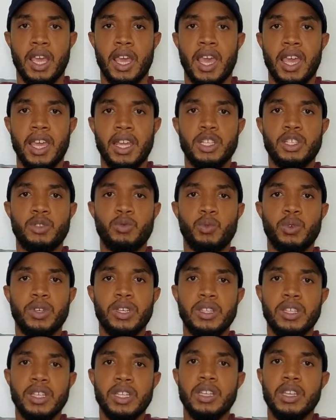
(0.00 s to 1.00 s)
And there's
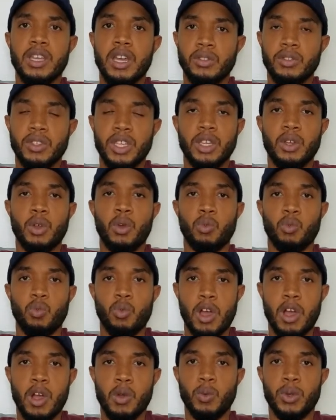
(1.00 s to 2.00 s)
really nothing
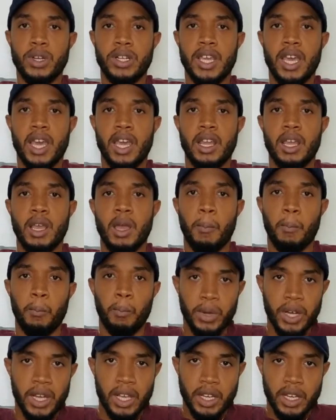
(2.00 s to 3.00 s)
wrong with that.
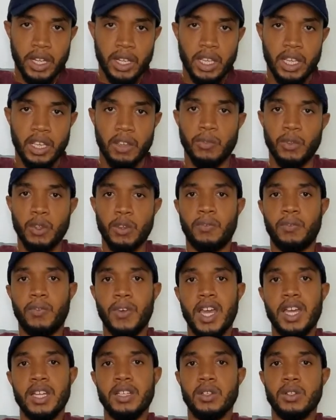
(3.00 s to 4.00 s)
But if you
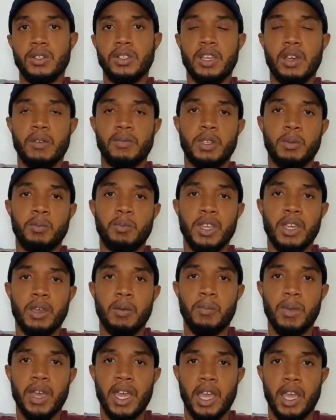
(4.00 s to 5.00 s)
find yourself to be a
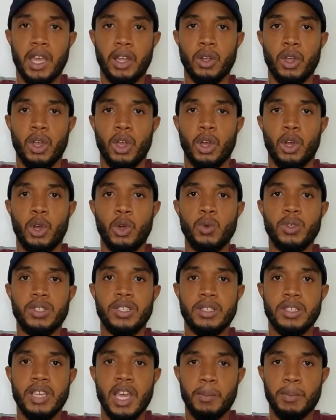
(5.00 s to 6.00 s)
man who is the
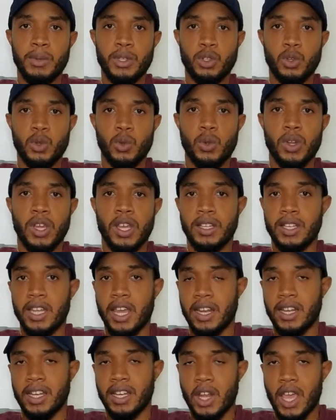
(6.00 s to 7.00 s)
type of dude
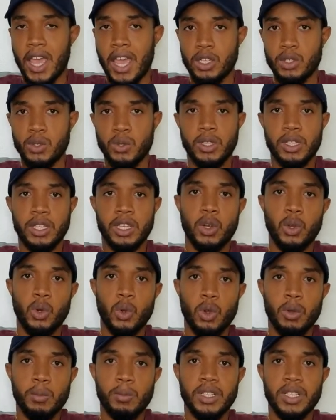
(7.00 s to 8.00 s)
that naturally and
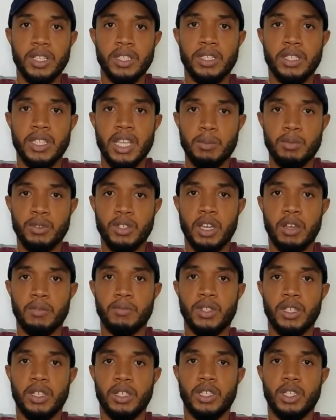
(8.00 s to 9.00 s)
normally steps up
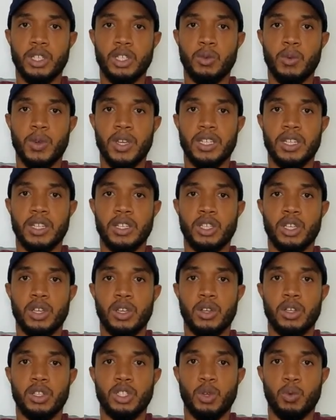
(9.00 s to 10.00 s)
to the situation
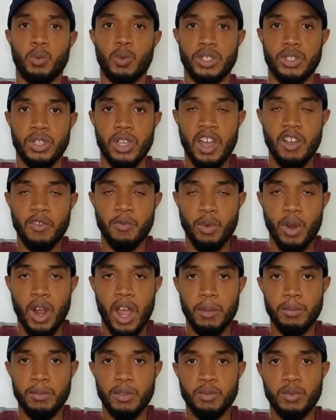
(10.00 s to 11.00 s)
to resolve
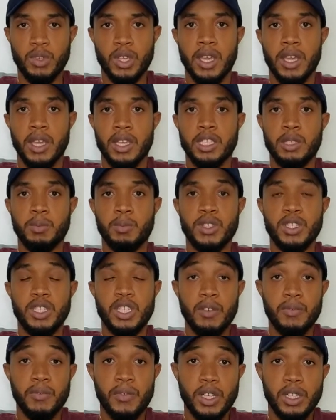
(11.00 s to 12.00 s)
problems
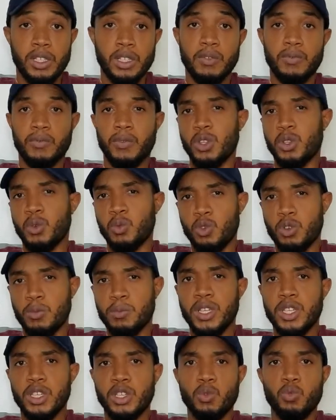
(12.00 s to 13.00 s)
specifically for the
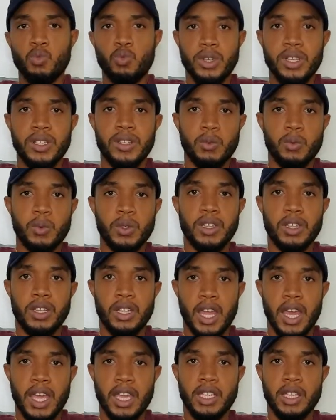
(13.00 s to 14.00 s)
woman you really, really
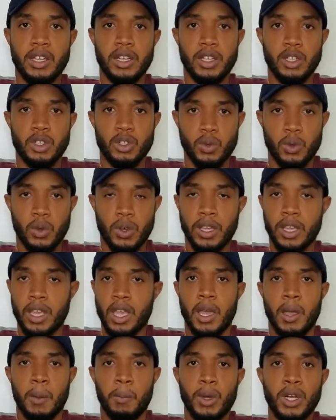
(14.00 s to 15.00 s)
like and enjoy,
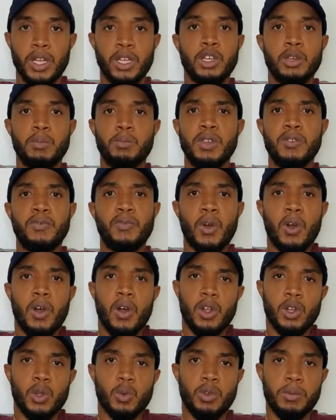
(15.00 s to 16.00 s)
but it could be for
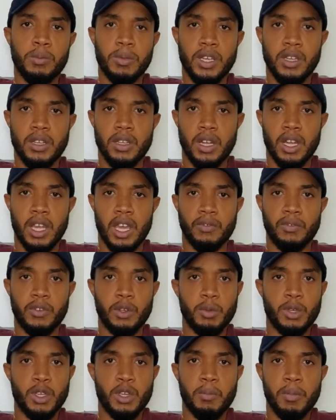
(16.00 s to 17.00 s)
all the women in your life. It could
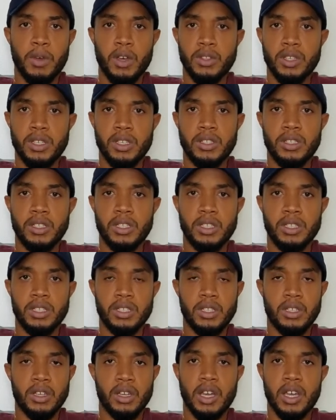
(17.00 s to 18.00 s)
be your mother, your sister,
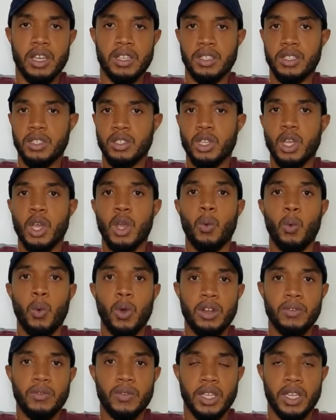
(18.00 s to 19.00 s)
your cousins,
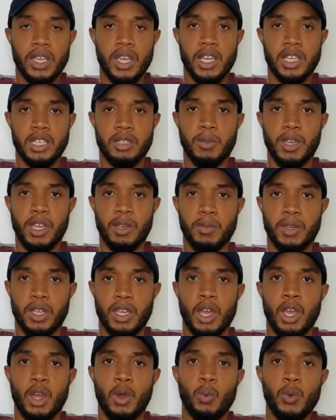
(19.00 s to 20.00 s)
whatever the case may be.
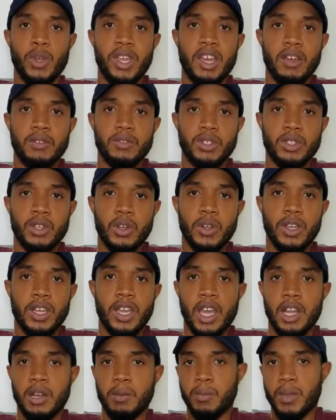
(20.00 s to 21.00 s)
We have certain
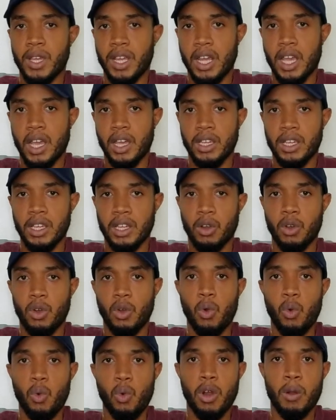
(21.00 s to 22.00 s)
kind of men out here
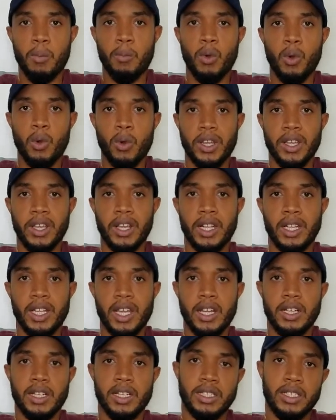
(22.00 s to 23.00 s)
who are more
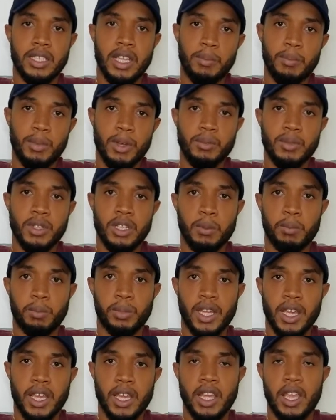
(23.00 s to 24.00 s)
inclined to step up to the
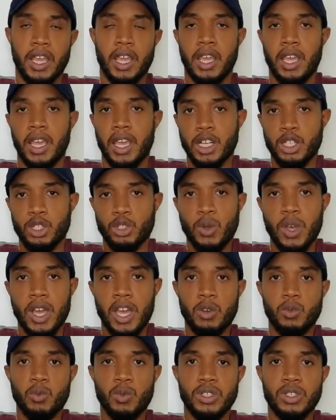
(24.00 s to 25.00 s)
plate and try
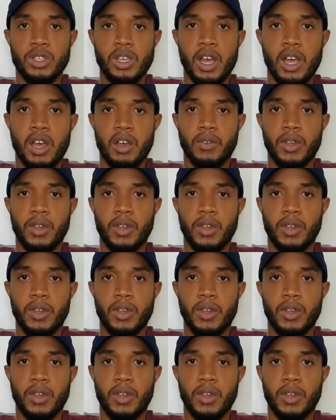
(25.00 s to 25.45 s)
to resolve